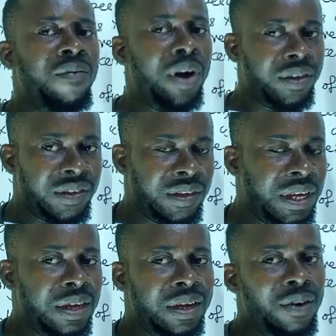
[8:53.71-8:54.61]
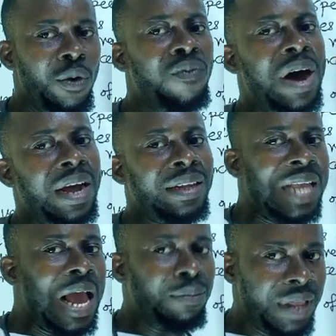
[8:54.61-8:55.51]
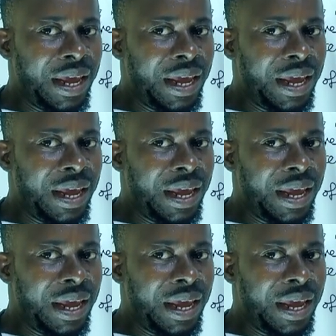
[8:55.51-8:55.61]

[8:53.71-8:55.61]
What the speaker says: Velocity over time